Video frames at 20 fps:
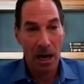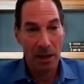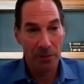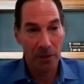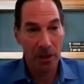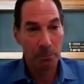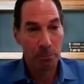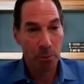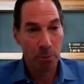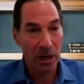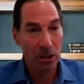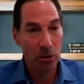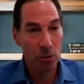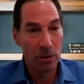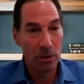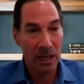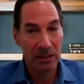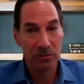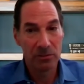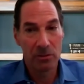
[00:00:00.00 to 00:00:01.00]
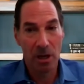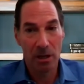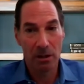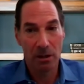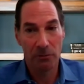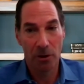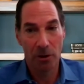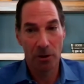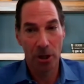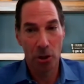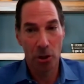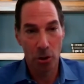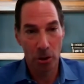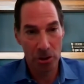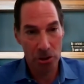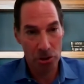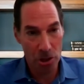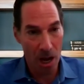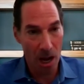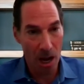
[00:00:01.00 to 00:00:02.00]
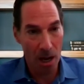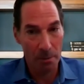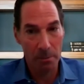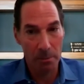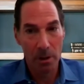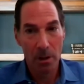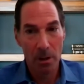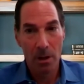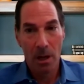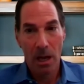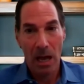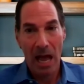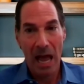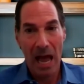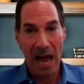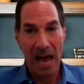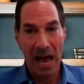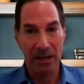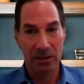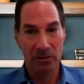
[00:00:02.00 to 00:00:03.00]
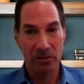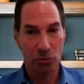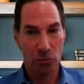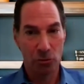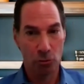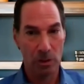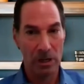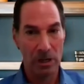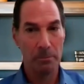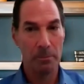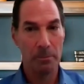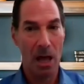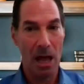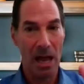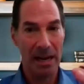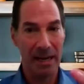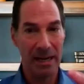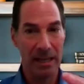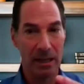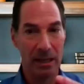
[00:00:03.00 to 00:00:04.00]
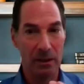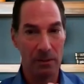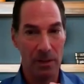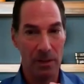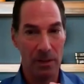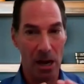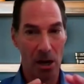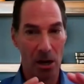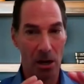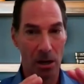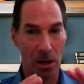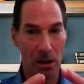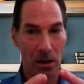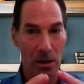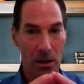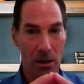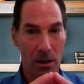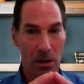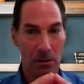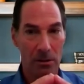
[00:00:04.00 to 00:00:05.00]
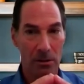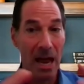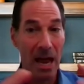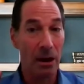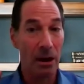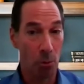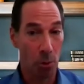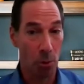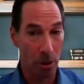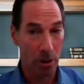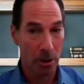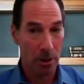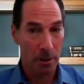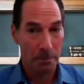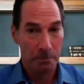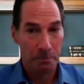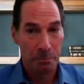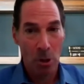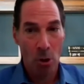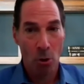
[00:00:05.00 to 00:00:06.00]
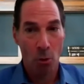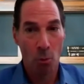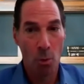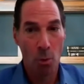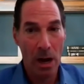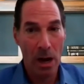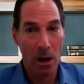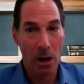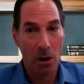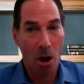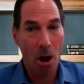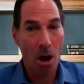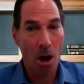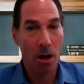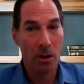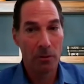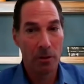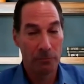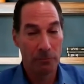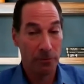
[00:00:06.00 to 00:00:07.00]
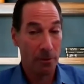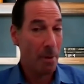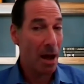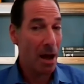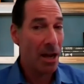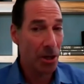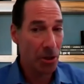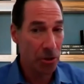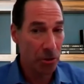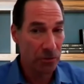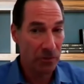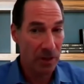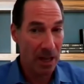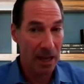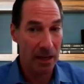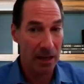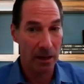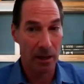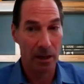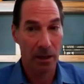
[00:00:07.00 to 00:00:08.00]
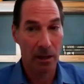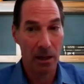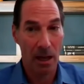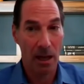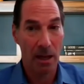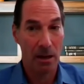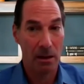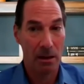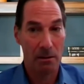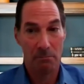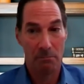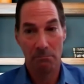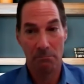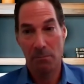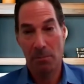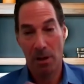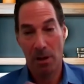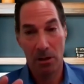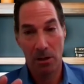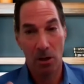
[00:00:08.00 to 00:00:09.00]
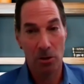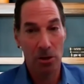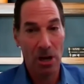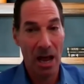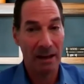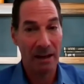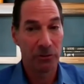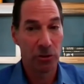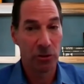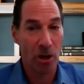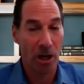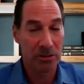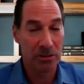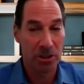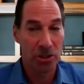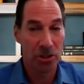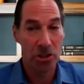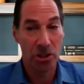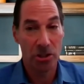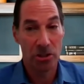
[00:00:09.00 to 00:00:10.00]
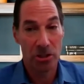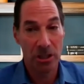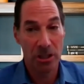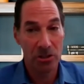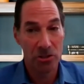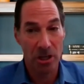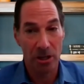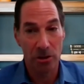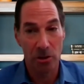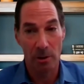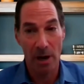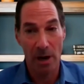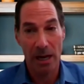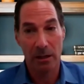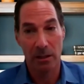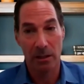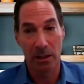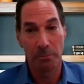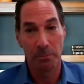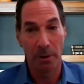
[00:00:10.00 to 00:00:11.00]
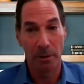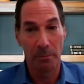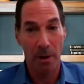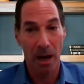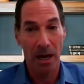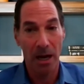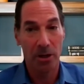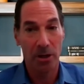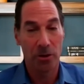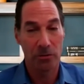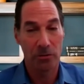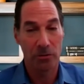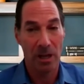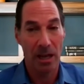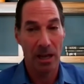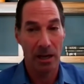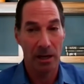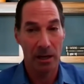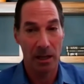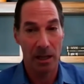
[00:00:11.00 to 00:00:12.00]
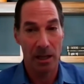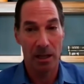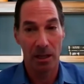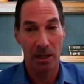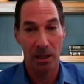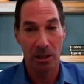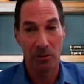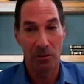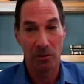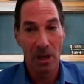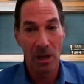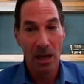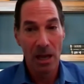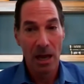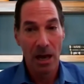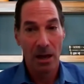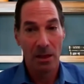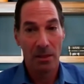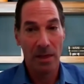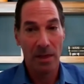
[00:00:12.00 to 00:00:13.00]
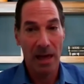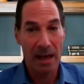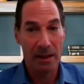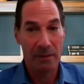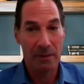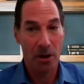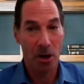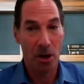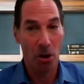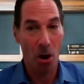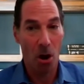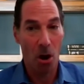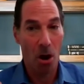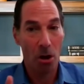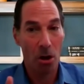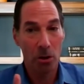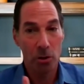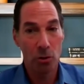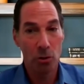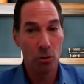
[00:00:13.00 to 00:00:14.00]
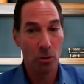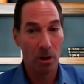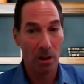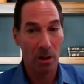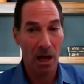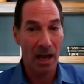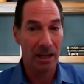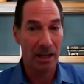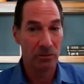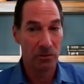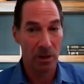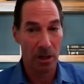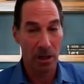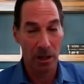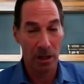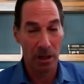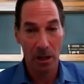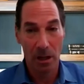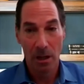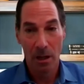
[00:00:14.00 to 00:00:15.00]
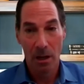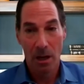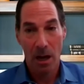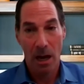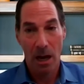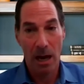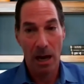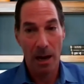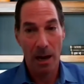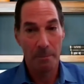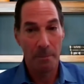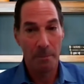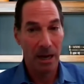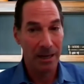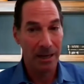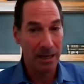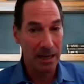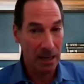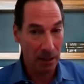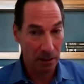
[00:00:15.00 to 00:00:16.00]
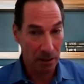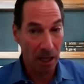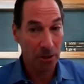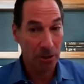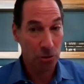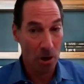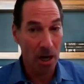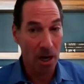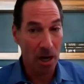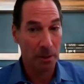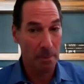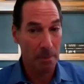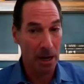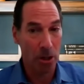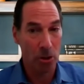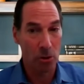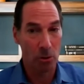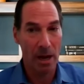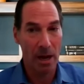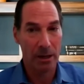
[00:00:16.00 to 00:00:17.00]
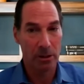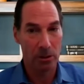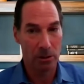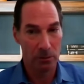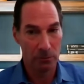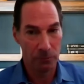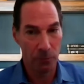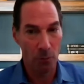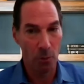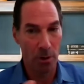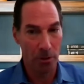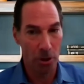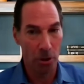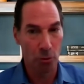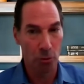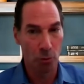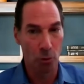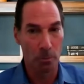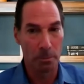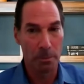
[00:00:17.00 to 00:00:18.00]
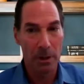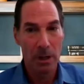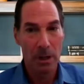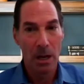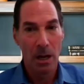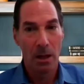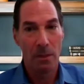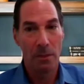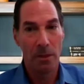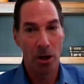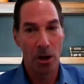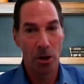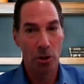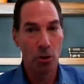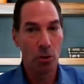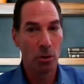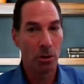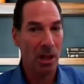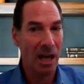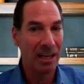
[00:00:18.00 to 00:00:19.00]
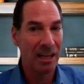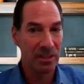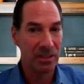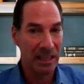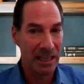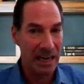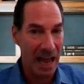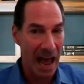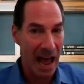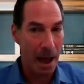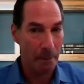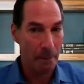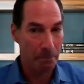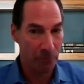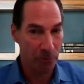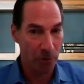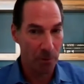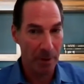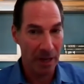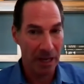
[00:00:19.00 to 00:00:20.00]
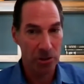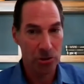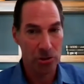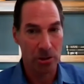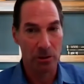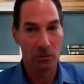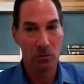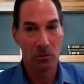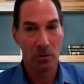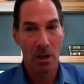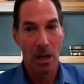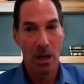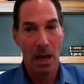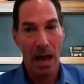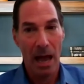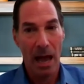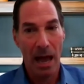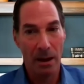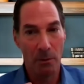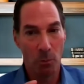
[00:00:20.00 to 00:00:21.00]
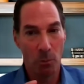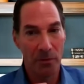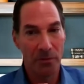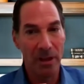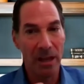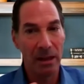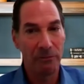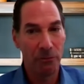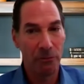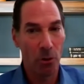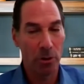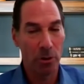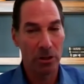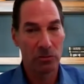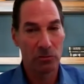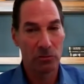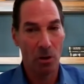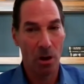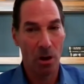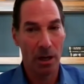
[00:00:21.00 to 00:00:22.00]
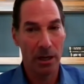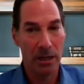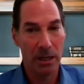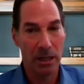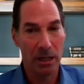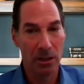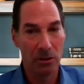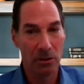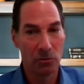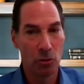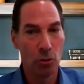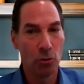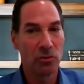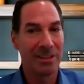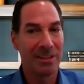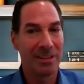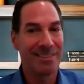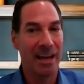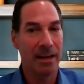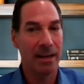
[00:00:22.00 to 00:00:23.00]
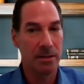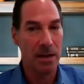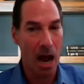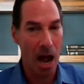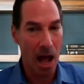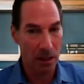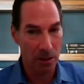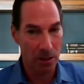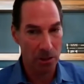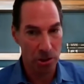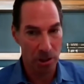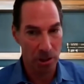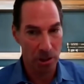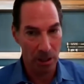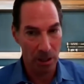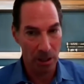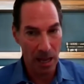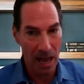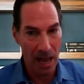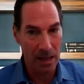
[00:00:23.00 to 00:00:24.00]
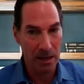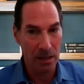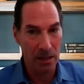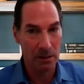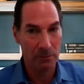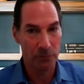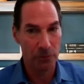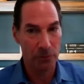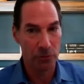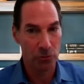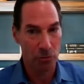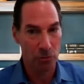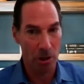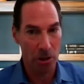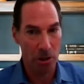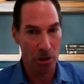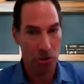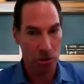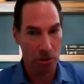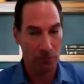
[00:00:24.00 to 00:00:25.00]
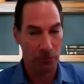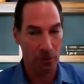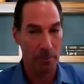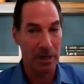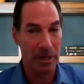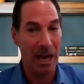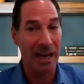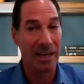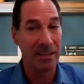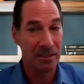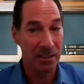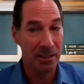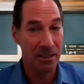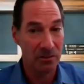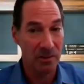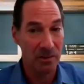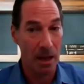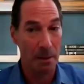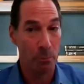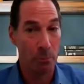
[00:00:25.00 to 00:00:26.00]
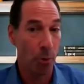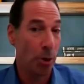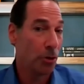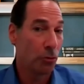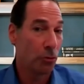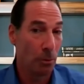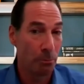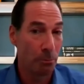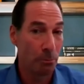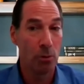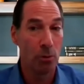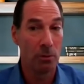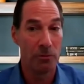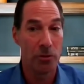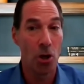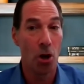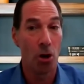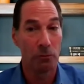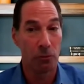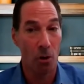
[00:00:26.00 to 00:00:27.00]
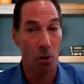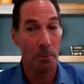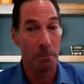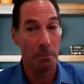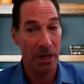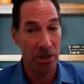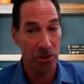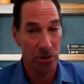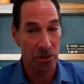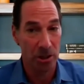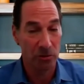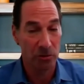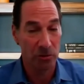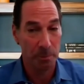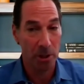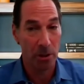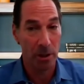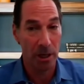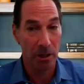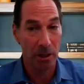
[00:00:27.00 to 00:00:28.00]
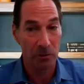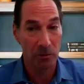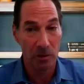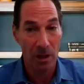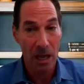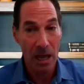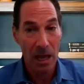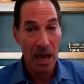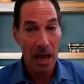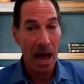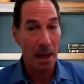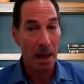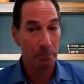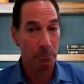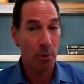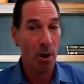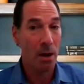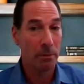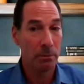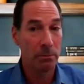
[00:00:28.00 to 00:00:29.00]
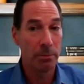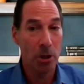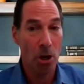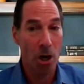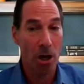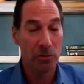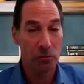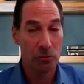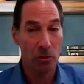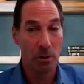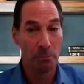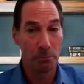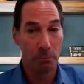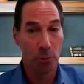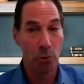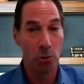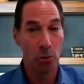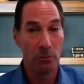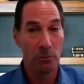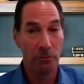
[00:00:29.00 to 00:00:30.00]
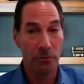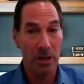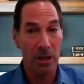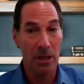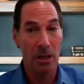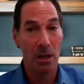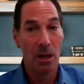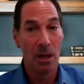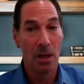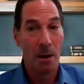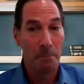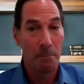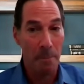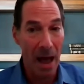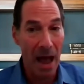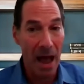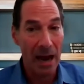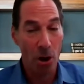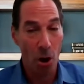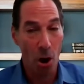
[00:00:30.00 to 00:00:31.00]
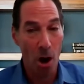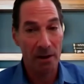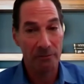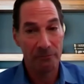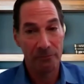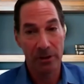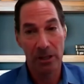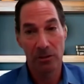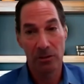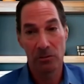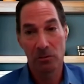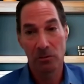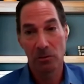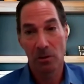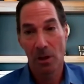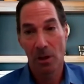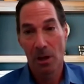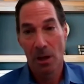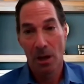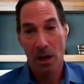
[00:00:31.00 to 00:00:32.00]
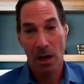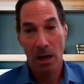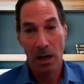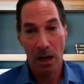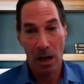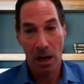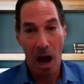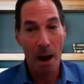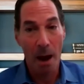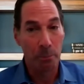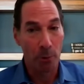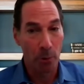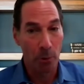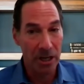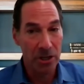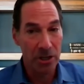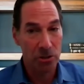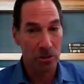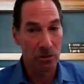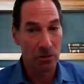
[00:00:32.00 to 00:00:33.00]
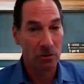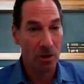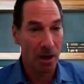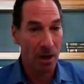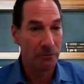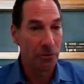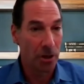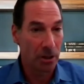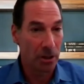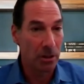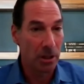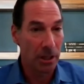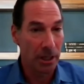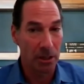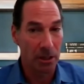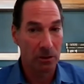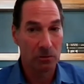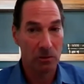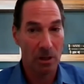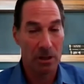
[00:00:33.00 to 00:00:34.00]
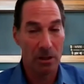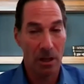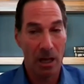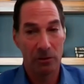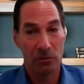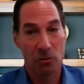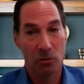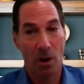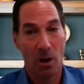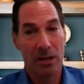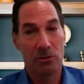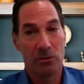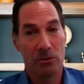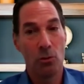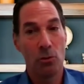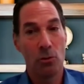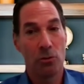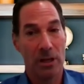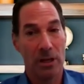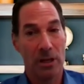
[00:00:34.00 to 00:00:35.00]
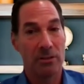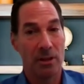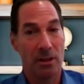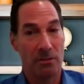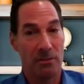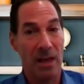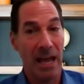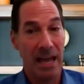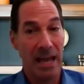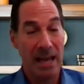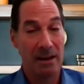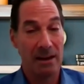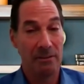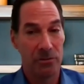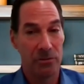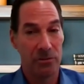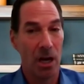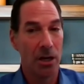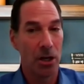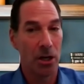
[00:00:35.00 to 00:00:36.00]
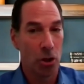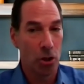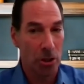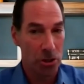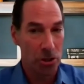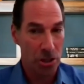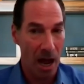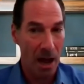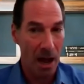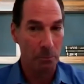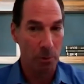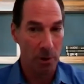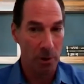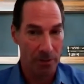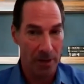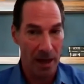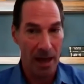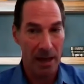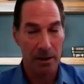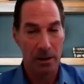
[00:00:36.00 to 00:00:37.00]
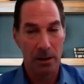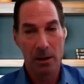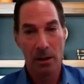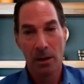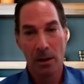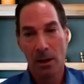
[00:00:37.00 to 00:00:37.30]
I think Prelude has done a very good job at streamlining their network, where all the, from my understanding, and you know, you'd have to talk to G- TJ directly, but my understanding is that they're all utilizing um, an electronic medical record for their group. They're utilizing an app for patients. And what they focused on is using technology and infrastructure from an IT standpoint to improve the overall patient experience and probably also improve the back office uh, operations of their clinics. And, and so I do think that they have done a good job with that.